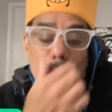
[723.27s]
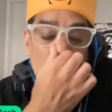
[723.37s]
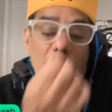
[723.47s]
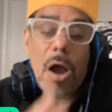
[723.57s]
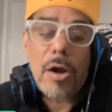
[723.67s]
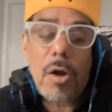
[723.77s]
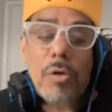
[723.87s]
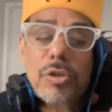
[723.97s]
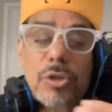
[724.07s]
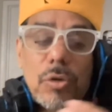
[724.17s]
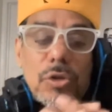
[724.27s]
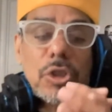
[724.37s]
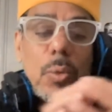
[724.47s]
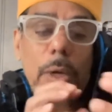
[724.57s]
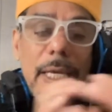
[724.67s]
Your heart also
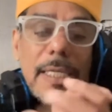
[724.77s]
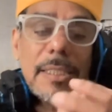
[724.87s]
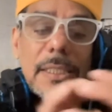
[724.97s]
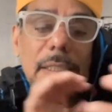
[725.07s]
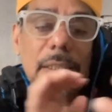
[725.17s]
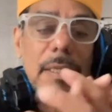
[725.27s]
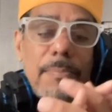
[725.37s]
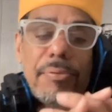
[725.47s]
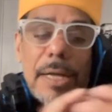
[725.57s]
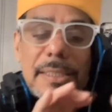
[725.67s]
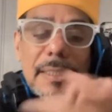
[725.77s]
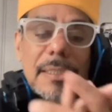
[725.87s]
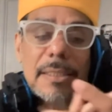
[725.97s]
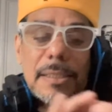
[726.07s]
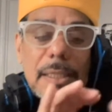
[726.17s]
squeezes and
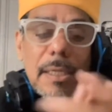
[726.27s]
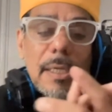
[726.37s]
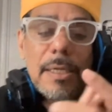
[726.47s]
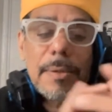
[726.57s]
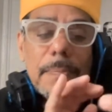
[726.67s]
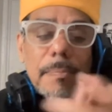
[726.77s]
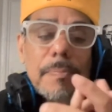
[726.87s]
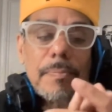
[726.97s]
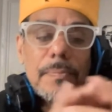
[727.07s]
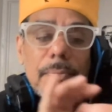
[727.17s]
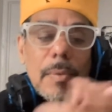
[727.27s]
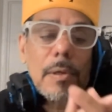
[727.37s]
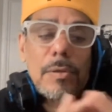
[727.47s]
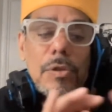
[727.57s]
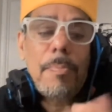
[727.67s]
presses
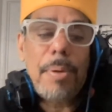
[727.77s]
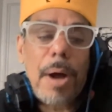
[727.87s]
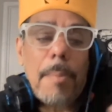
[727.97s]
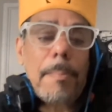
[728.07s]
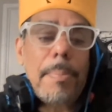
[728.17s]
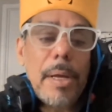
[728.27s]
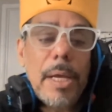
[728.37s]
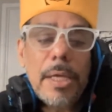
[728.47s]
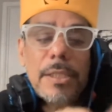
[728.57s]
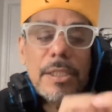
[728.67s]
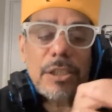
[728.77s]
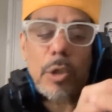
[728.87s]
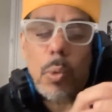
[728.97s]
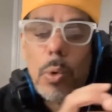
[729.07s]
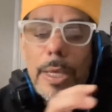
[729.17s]
to pump. The
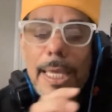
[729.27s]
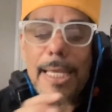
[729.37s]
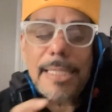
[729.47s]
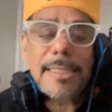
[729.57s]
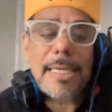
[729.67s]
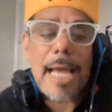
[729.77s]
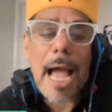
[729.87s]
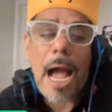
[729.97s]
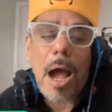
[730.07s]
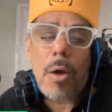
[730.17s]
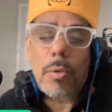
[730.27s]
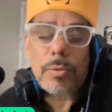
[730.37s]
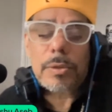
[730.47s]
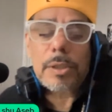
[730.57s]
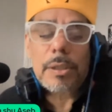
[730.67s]
squeezing
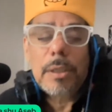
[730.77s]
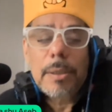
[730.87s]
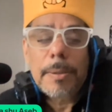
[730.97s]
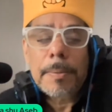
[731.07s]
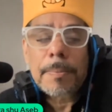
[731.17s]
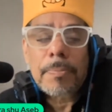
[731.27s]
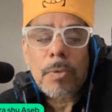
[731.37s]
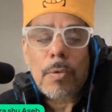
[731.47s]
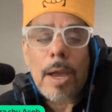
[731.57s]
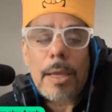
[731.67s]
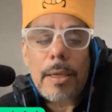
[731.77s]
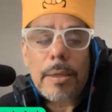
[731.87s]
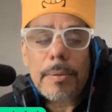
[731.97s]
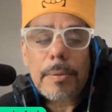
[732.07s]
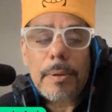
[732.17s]
out,
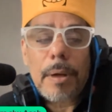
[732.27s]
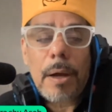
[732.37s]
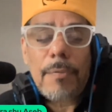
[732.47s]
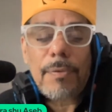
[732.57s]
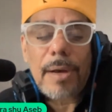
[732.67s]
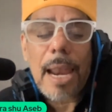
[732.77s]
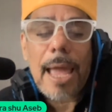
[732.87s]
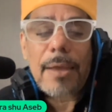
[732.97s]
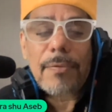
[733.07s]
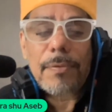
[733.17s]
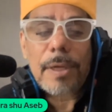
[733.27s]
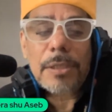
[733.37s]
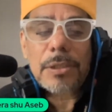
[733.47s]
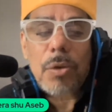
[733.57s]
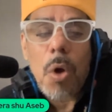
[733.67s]
right, of life
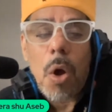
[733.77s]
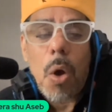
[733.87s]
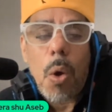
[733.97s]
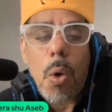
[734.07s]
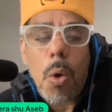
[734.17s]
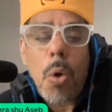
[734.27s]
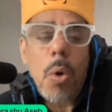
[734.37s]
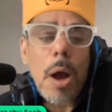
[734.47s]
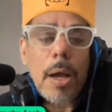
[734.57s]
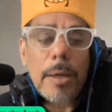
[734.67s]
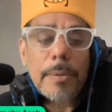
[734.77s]
is Hua.